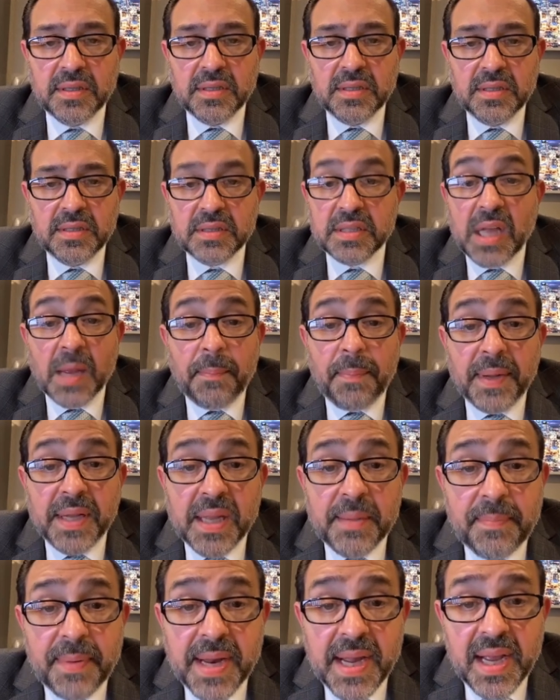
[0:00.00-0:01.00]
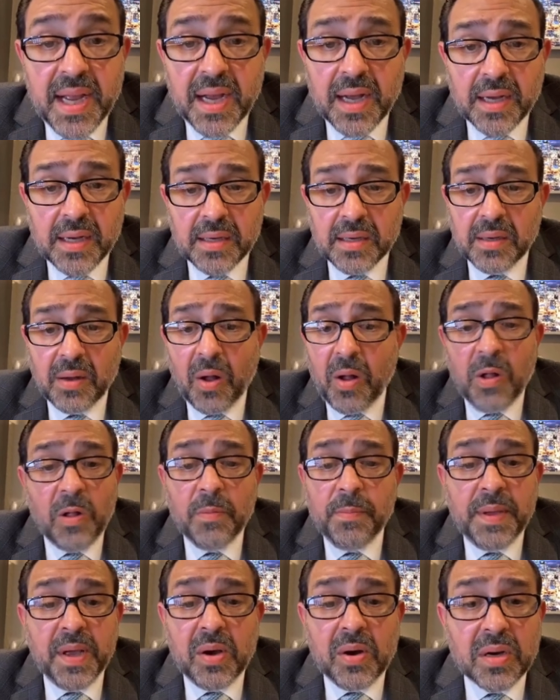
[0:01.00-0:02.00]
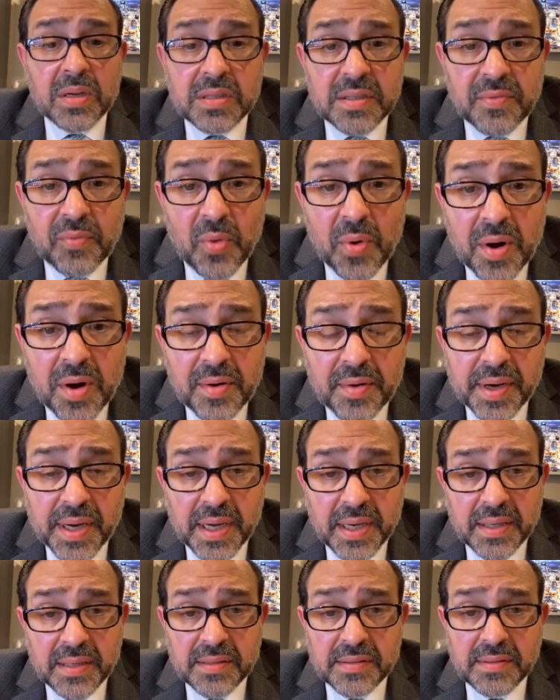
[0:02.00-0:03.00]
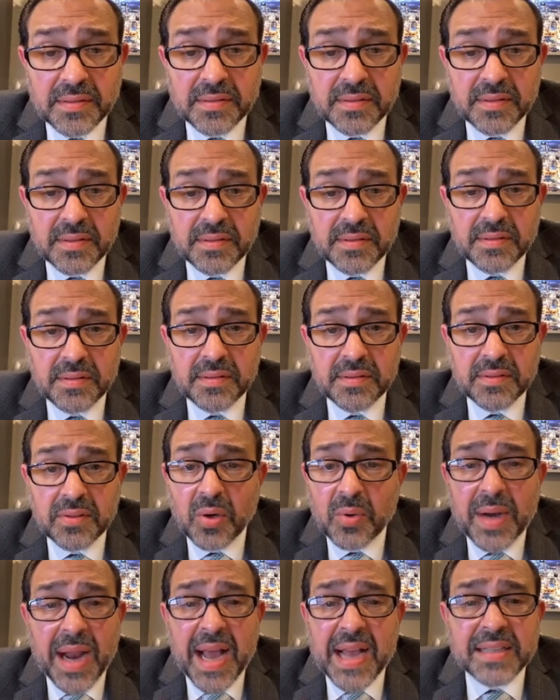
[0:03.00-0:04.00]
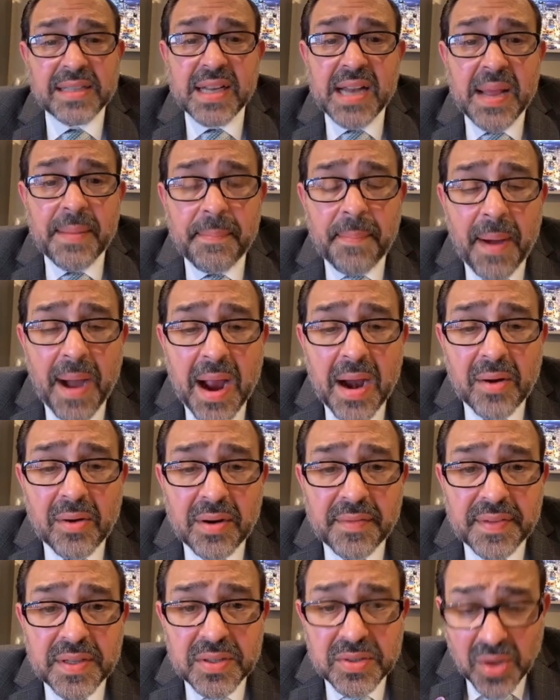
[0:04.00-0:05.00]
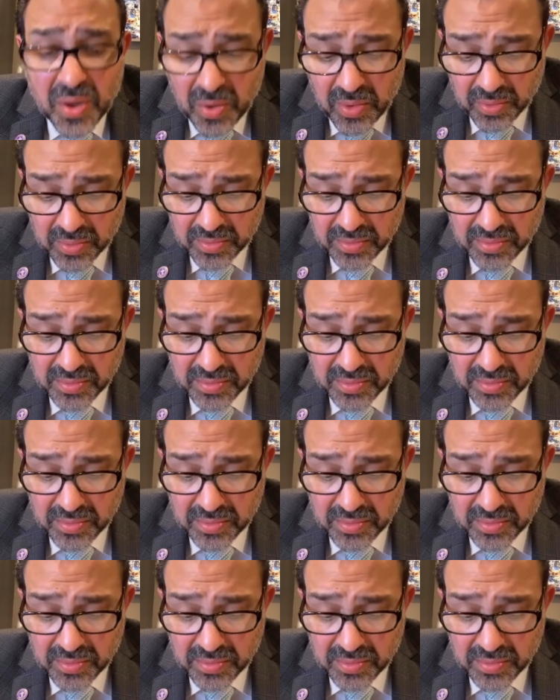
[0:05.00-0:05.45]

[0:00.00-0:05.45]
sapale briga, all because of worry. So it has an empire of its own.